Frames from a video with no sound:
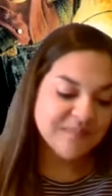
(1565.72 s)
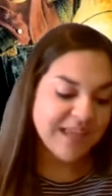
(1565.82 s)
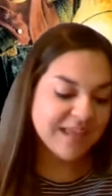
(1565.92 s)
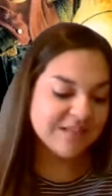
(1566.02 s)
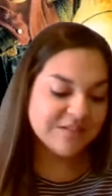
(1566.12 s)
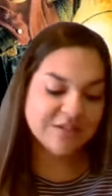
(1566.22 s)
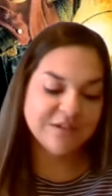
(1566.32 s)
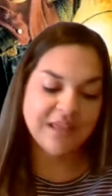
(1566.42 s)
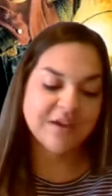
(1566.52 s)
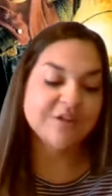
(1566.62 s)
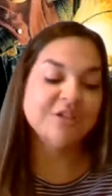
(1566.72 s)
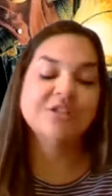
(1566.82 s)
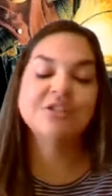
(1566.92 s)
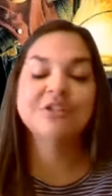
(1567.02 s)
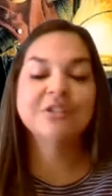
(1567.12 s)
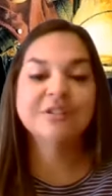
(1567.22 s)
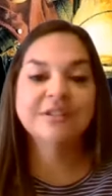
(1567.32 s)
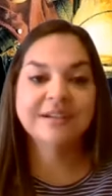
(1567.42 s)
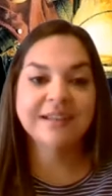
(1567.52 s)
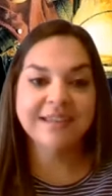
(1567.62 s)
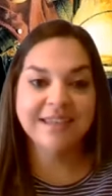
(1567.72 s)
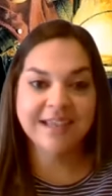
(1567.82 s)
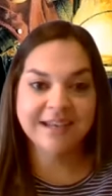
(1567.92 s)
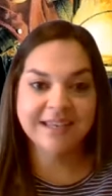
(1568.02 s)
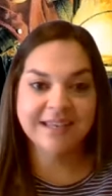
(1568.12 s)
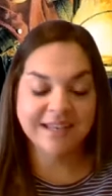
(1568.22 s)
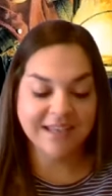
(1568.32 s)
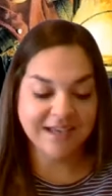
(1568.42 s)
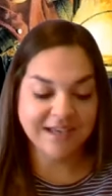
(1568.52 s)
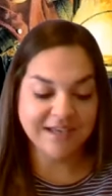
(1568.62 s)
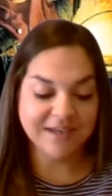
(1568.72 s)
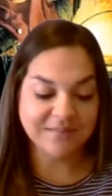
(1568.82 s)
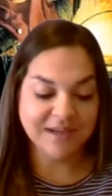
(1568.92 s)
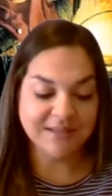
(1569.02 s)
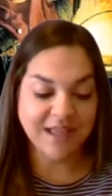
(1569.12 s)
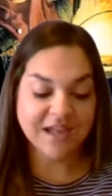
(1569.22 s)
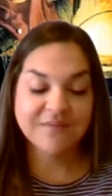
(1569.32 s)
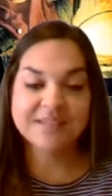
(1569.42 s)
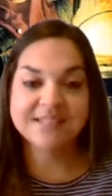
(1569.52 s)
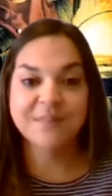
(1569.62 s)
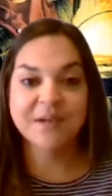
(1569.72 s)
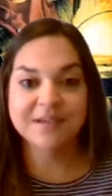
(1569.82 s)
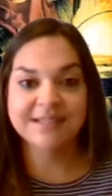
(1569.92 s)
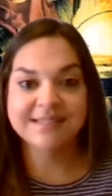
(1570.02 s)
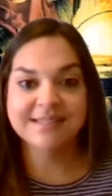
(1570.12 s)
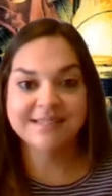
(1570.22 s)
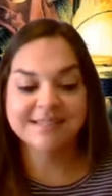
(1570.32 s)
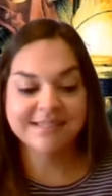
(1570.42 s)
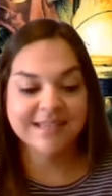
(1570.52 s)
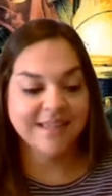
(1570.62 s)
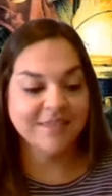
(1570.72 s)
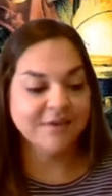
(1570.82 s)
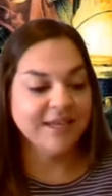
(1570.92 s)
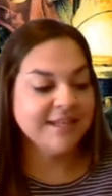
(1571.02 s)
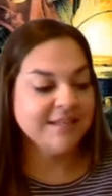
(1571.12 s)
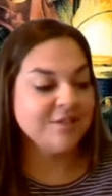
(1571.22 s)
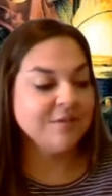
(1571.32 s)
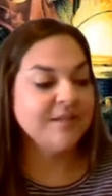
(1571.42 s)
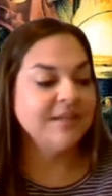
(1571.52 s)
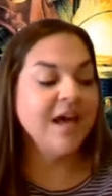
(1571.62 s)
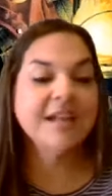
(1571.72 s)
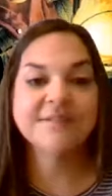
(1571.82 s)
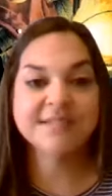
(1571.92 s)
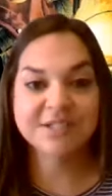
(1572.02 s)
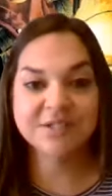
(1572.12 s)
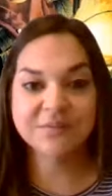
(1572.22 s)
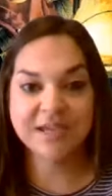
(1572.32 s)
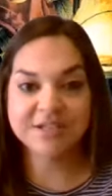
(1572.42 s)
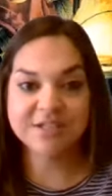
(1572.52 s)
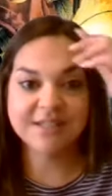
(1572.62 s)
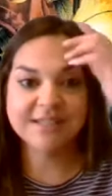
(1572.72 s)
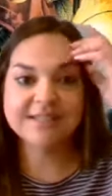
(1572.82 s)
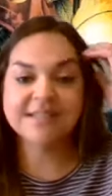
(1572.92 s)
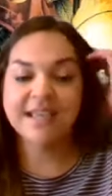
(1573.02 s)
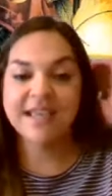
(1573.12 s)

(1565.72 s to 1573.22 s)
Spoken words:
And they are sure getting a lot of experiences. They're getting to a lot of situations.